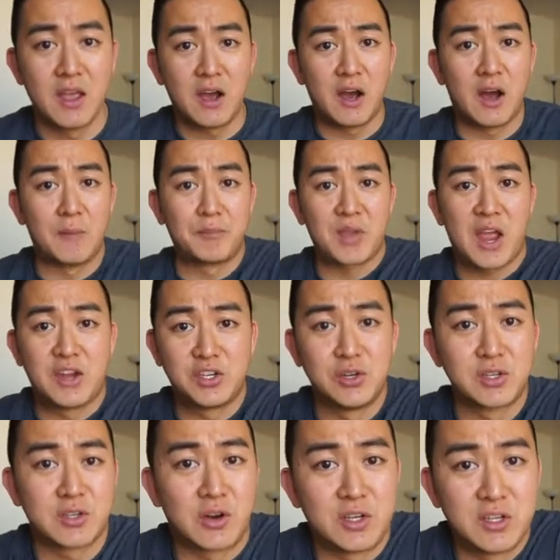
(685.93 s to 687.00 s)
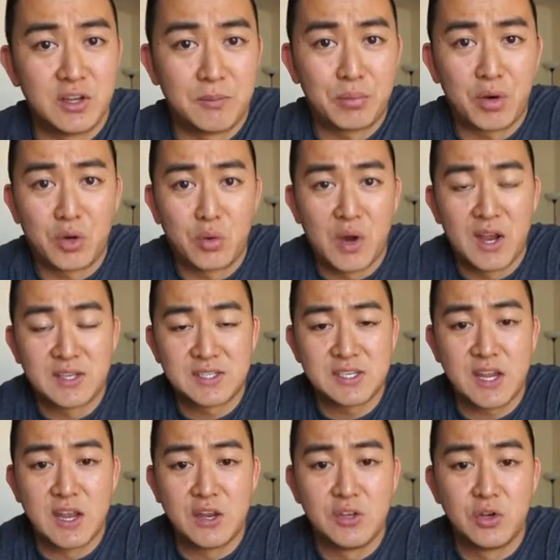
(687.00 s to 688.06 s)
um, as you start to progress
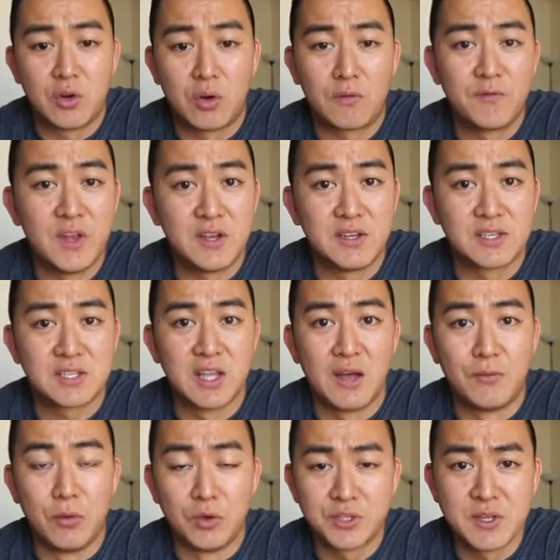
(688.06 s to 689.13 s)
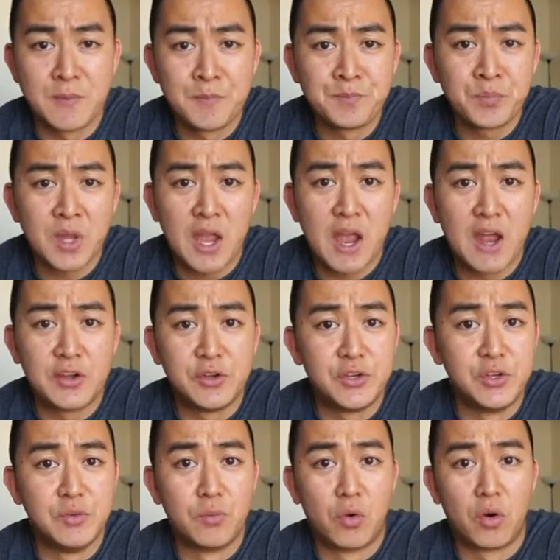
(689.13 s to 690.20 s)
in your fitness levels and you
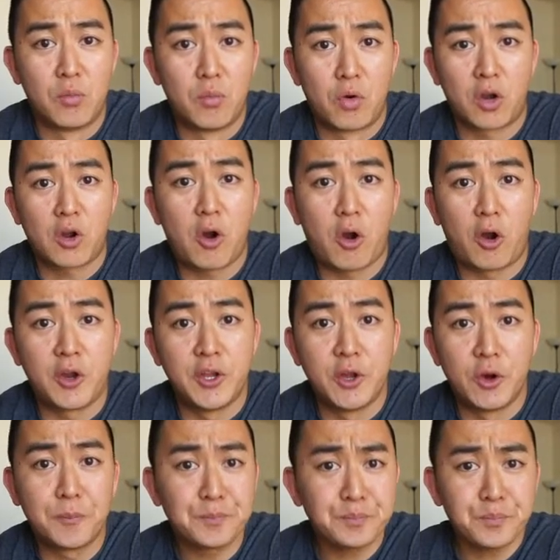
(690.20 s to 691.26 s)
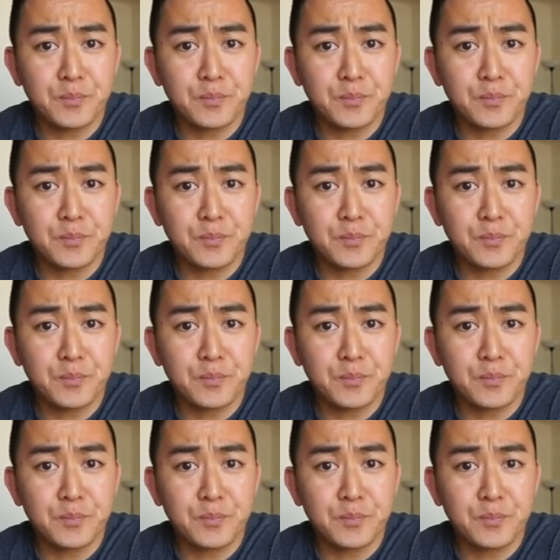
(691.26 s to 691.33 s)
do more and more cardio